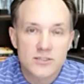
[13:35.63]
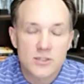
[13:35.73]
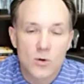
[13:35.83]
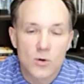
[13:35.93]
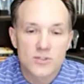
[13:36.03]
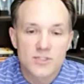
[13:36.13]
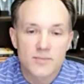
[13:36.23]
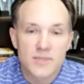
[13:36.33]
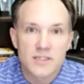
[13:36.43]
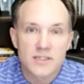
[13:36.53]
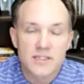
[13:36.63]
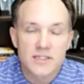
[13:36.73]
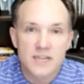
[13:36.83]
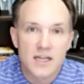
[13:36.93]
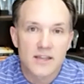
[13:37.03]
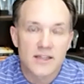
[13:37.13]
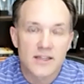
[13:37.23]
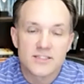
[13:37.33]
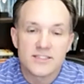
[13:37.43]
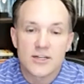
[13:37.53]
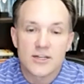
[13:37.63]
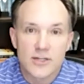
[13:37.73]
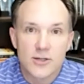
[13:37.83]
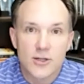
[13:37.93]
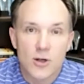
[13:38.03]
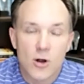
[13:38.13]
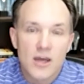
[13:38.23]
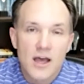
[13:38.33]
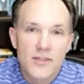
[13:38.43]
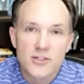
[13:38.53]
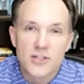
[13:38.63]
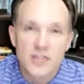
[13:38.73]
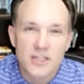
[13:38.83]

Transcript: or something that's near and dear to your heart that you'd like to